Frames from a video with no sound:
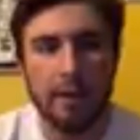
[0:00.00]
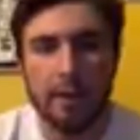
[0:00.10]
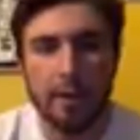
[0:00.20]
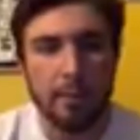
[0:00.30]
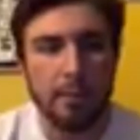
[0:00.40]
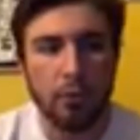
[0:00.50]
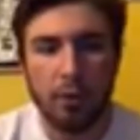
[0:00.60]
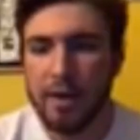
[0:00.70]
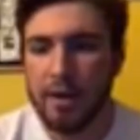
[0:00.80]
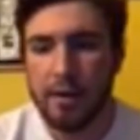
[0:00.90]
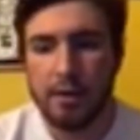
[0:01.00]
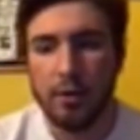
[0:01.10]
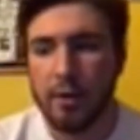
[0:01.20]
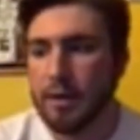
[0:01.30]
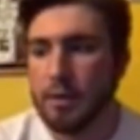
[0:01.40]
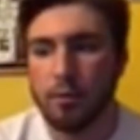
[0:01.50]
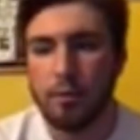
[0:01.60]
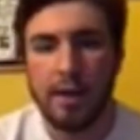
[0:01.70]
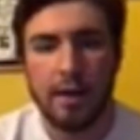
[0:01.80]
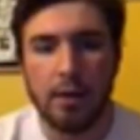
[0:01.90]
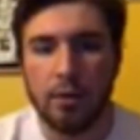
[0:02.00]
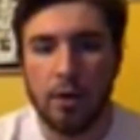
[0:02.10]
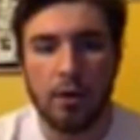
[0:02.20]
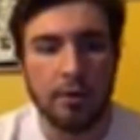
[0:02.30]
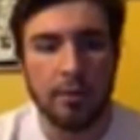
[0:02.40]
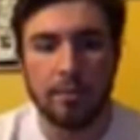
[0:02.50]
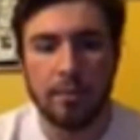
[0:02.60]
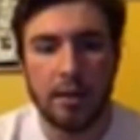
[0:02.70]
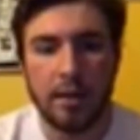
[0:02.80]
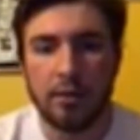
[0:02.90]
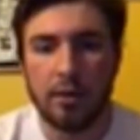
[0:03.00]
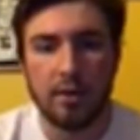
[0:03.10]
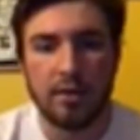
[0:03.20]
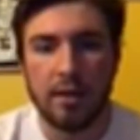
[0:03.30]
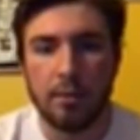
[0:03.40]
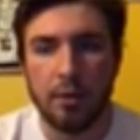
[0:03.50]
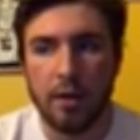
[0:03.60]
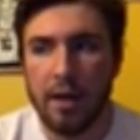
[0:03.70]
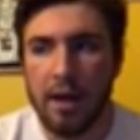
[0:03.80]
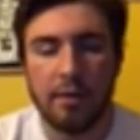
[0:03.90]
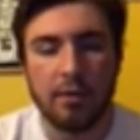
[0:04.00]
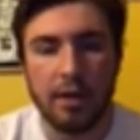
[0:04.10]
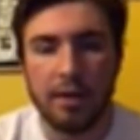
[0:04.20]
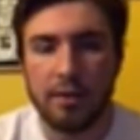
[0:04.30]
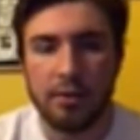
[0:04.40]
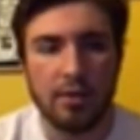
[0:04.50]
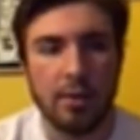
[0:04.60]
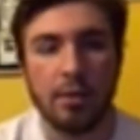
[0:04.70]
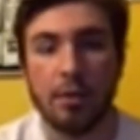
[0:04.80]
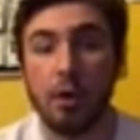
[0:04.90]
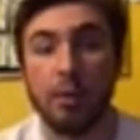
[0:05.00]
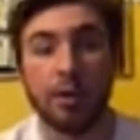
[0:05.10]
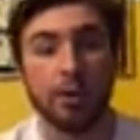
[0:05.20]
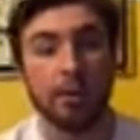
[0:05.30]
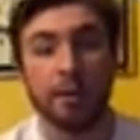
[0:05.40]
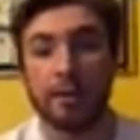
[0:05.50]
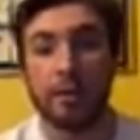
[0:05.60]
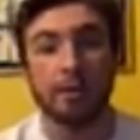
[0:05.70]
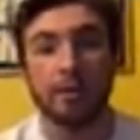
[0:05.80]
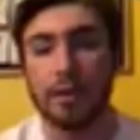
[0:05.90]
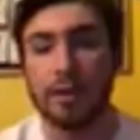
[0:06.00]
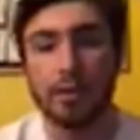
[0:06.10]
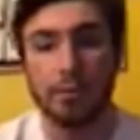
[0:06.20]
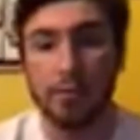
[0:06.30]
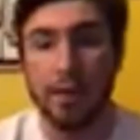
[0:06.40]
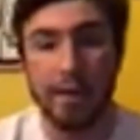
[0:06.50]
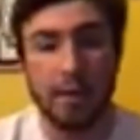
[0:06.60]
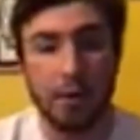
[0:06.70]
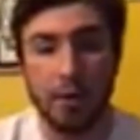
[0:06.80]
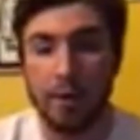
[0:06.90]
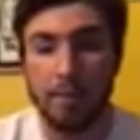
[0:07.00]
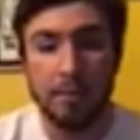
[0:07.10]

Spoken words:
And Brent, I know I could right now call him and talk to him whenever I need to. Same with all my other leaders, Reagan, all them.